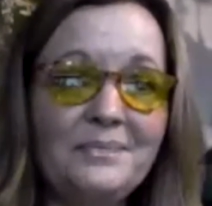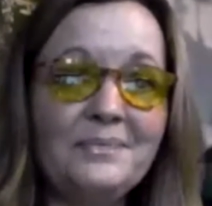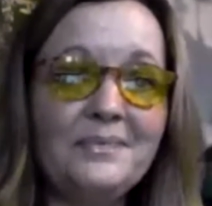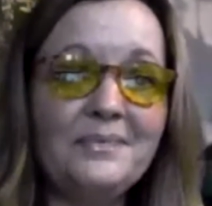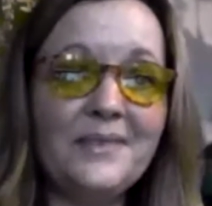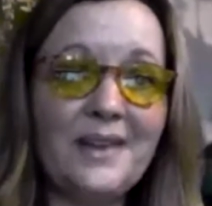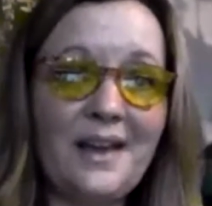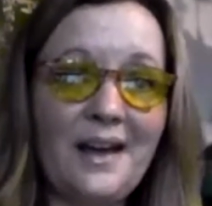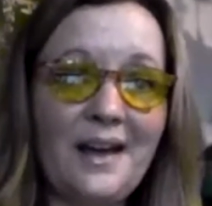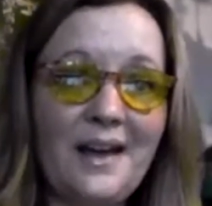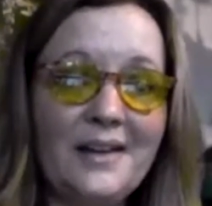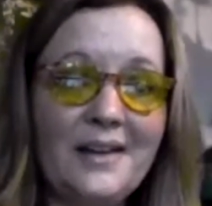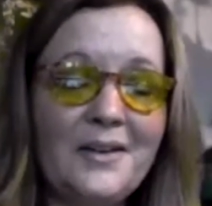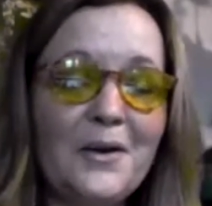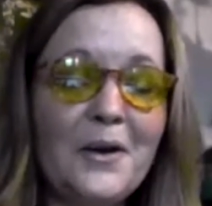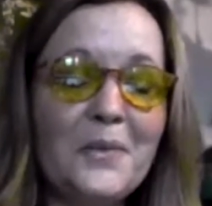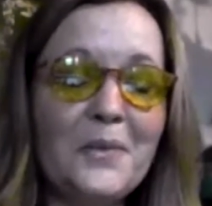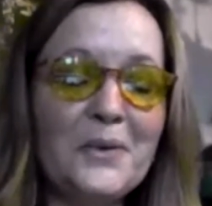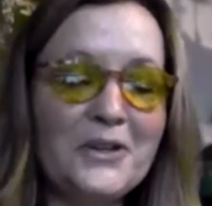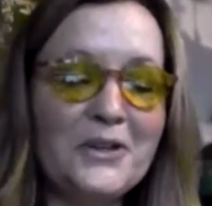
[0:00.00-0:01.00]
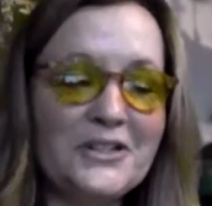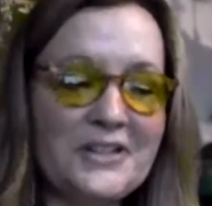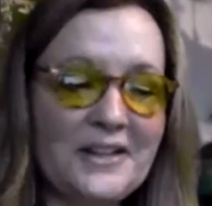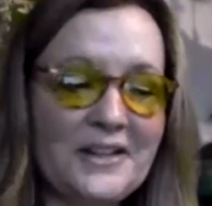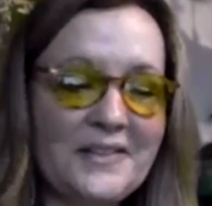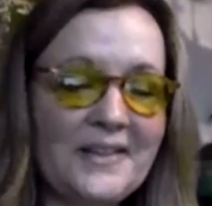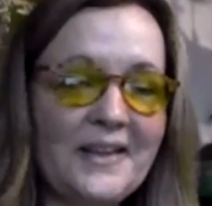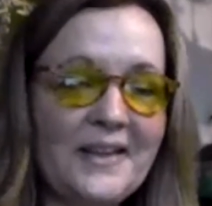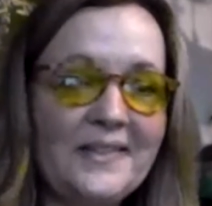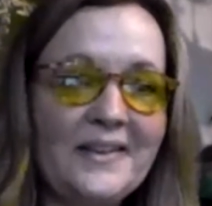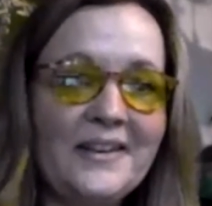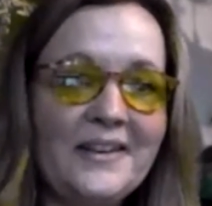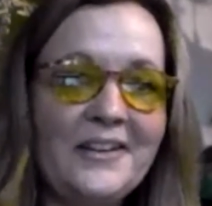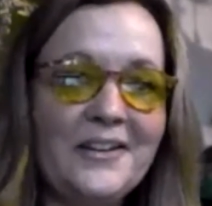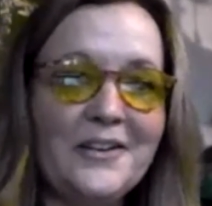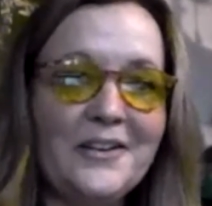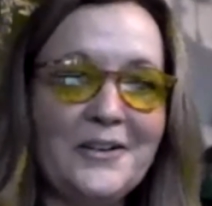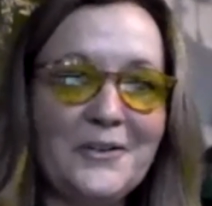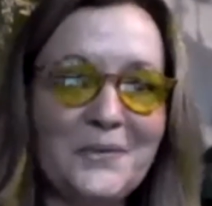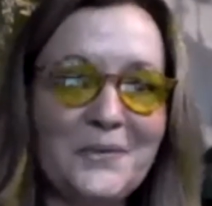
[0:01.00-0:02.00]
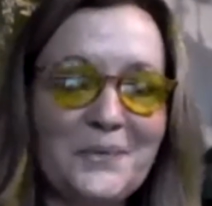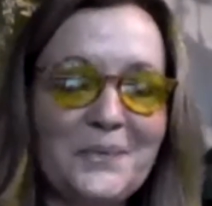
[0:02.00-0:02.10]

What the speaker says: Yeah. No, I appreciate that. Thank you.